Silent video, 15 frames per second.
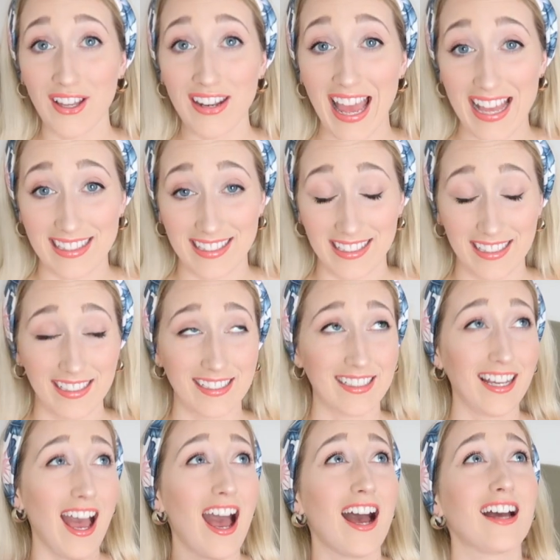was on Etsy.
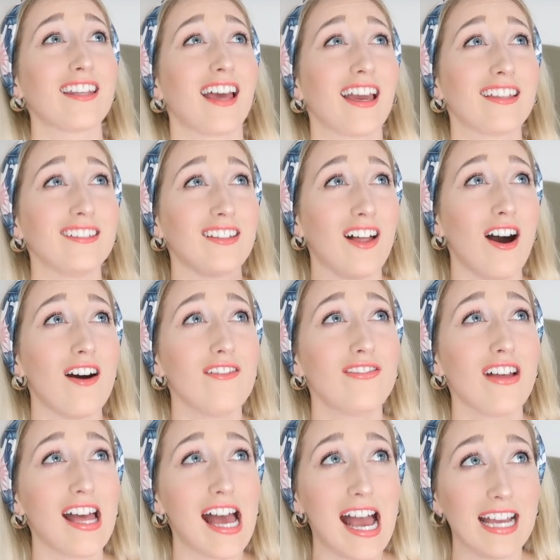God, I
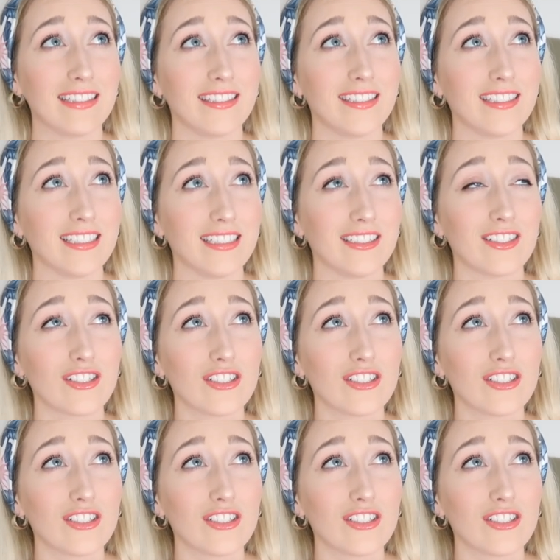love Etsy.